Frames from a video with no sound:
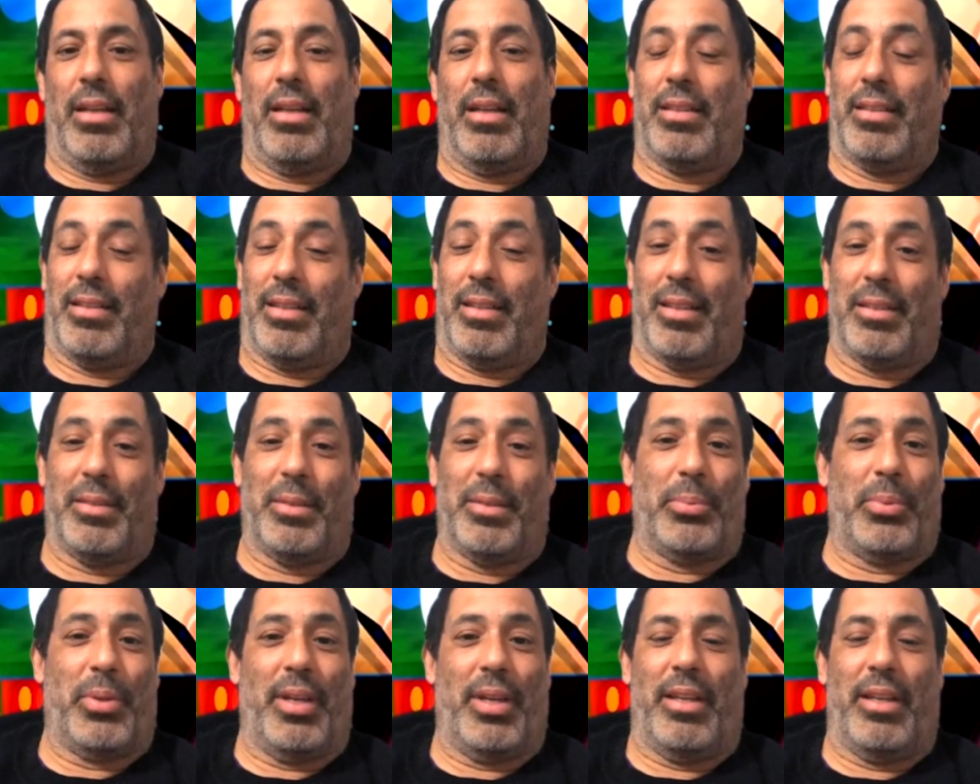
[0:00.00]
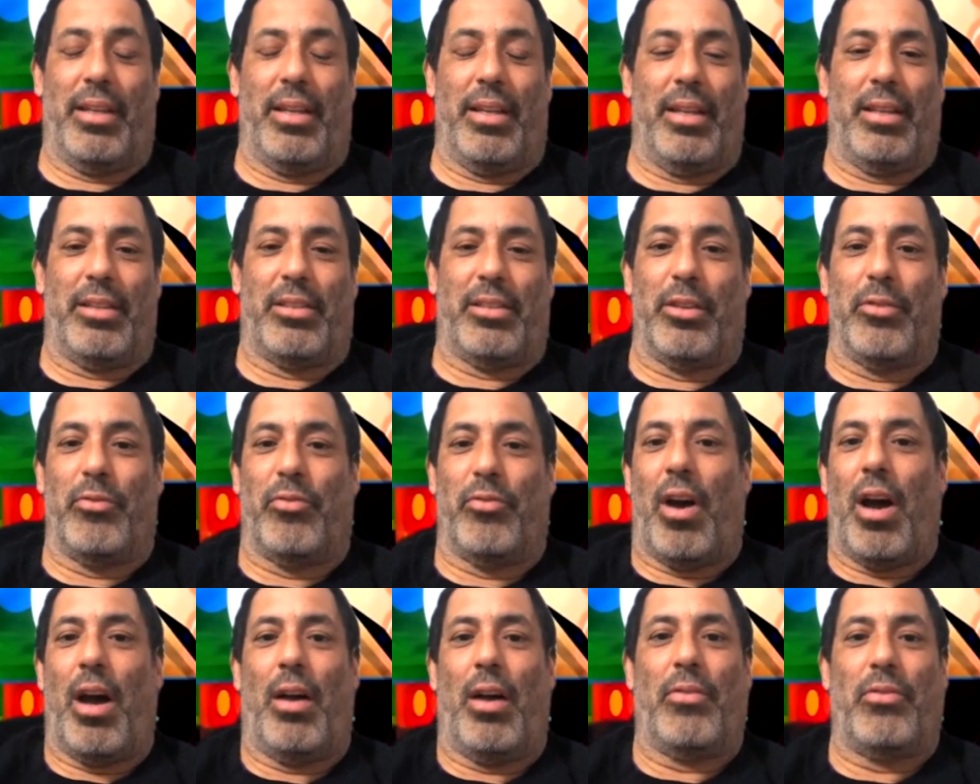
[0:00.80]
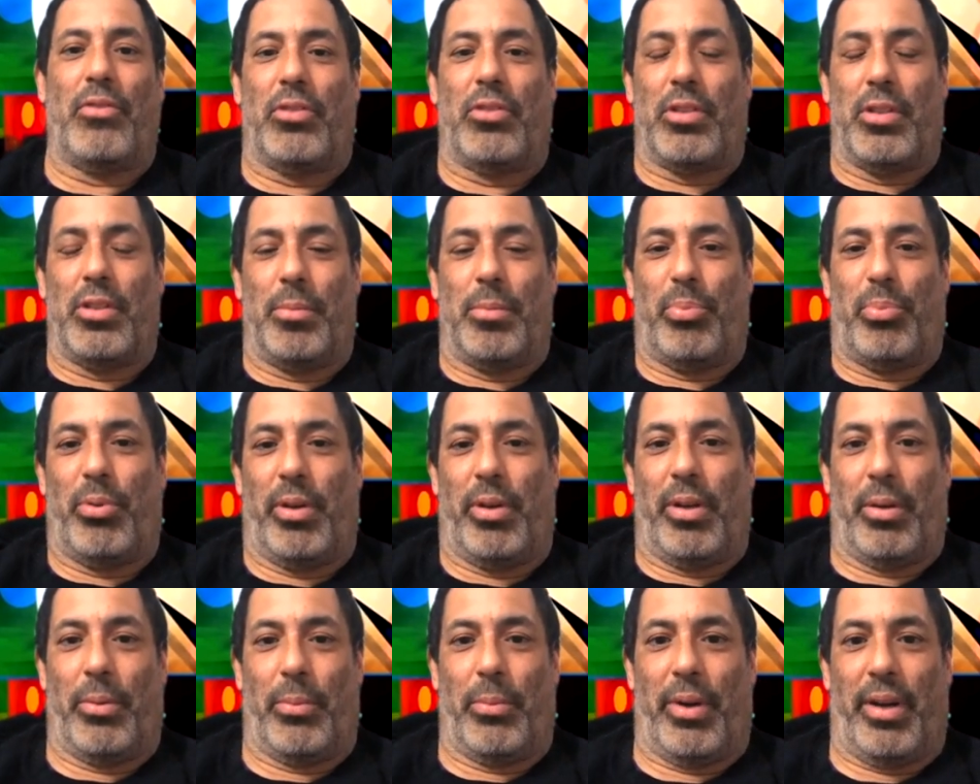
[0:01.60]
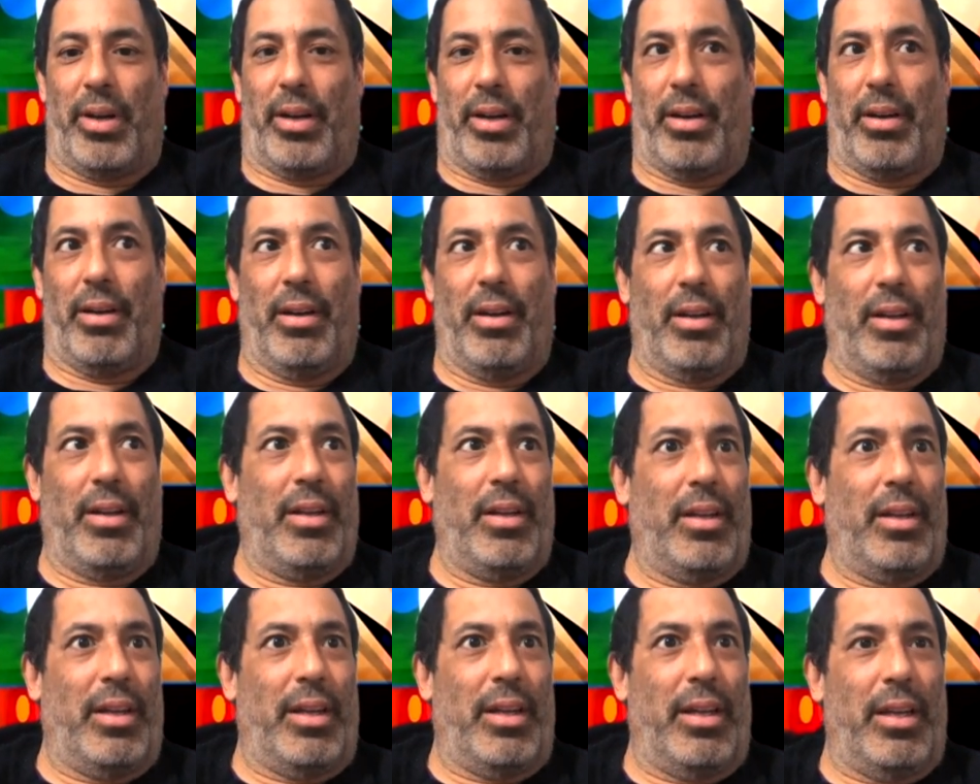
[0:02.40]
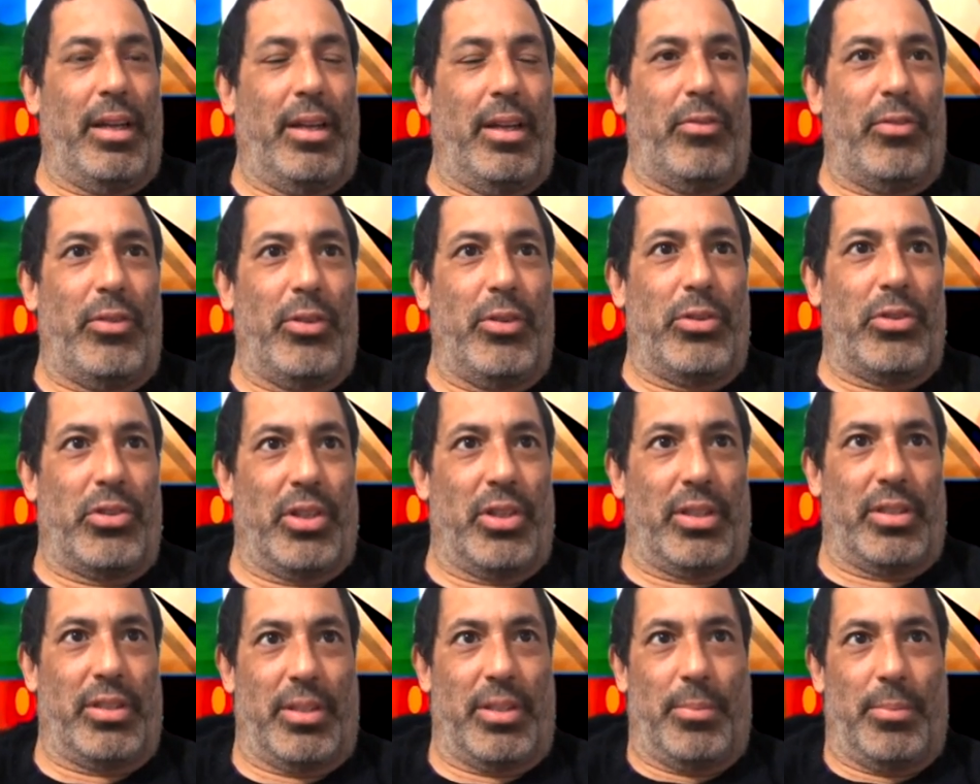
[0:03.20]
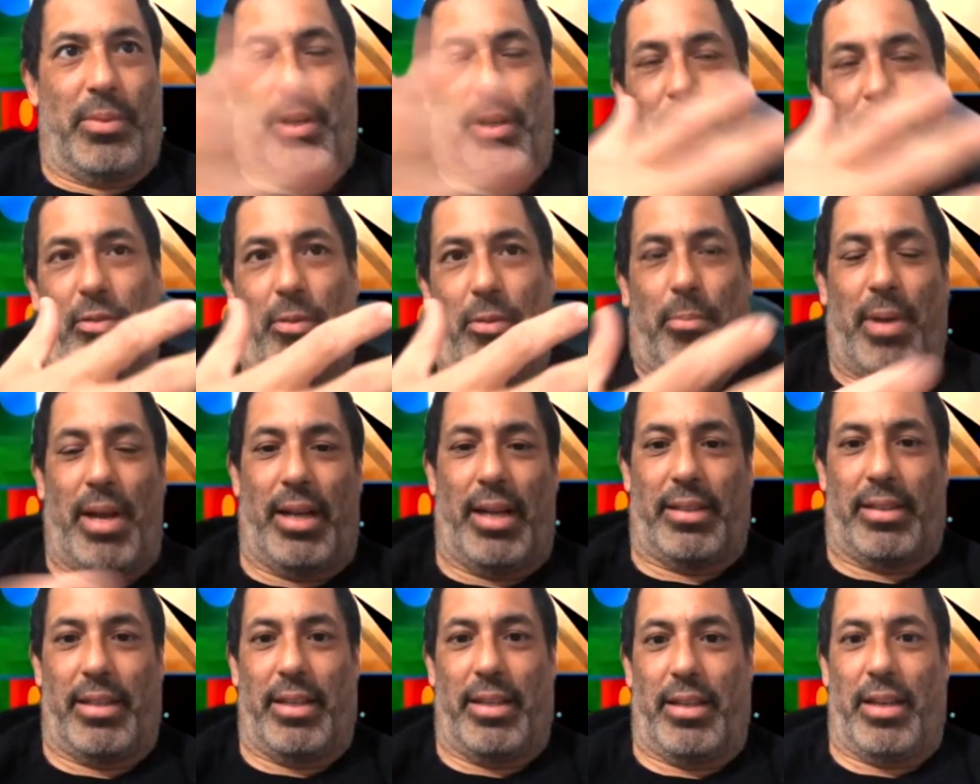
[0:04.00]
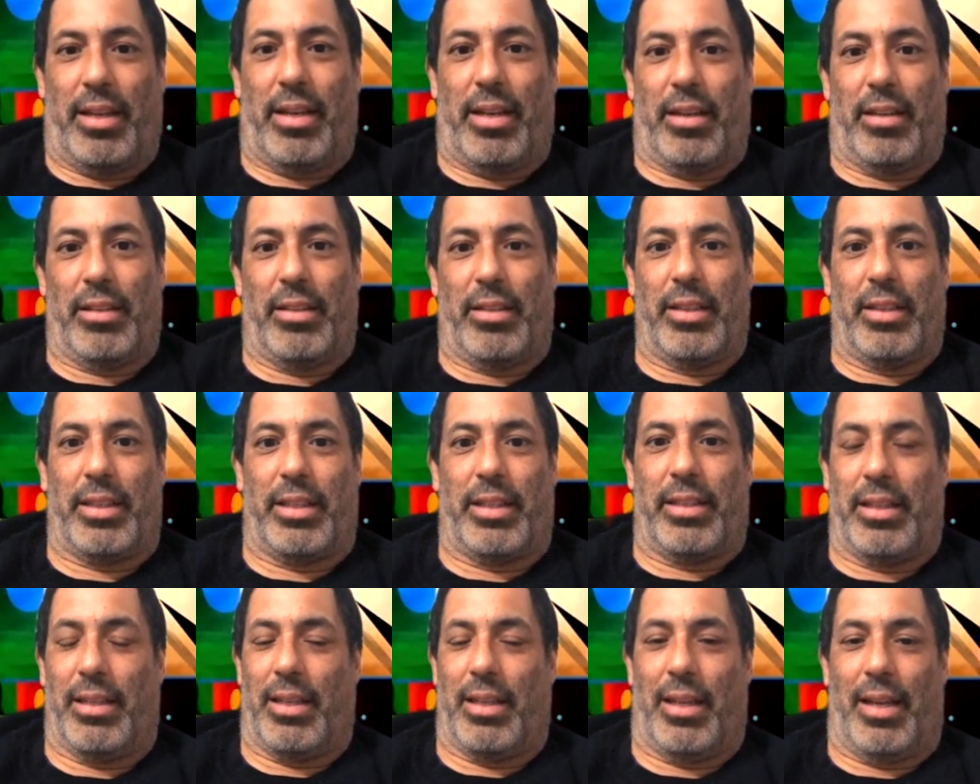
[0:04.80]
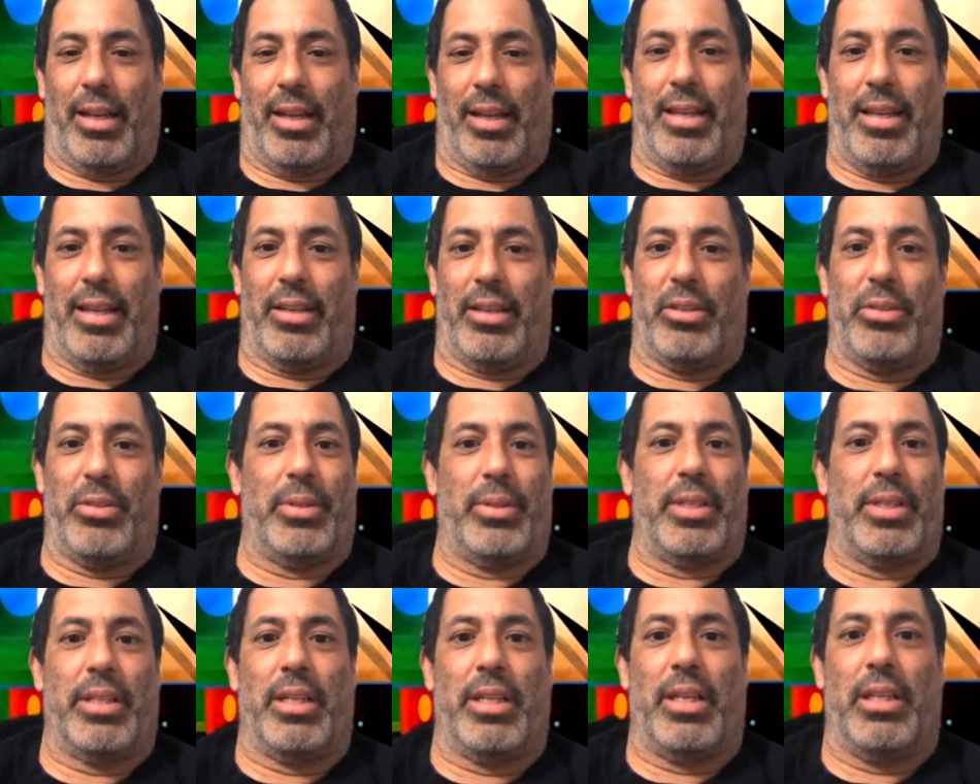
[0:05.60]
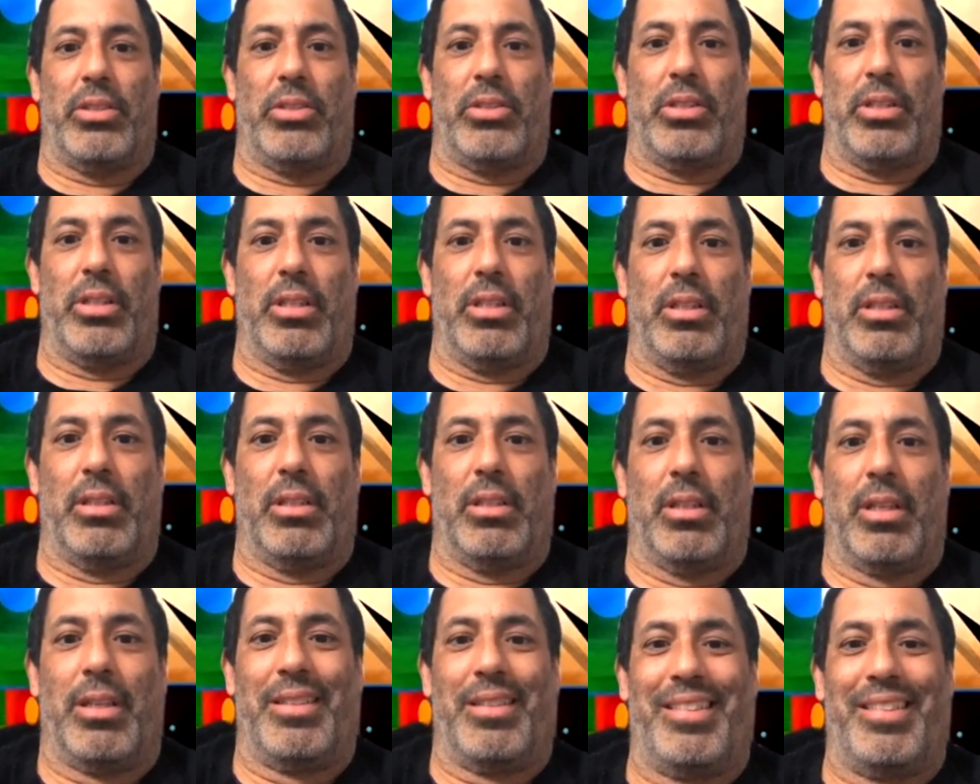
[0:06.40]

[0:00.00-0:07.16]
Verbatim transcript: Yeah, that's what I'm saying. It's evolved to the point where if you took somebody from back then and they're like, I can't do any of that shit.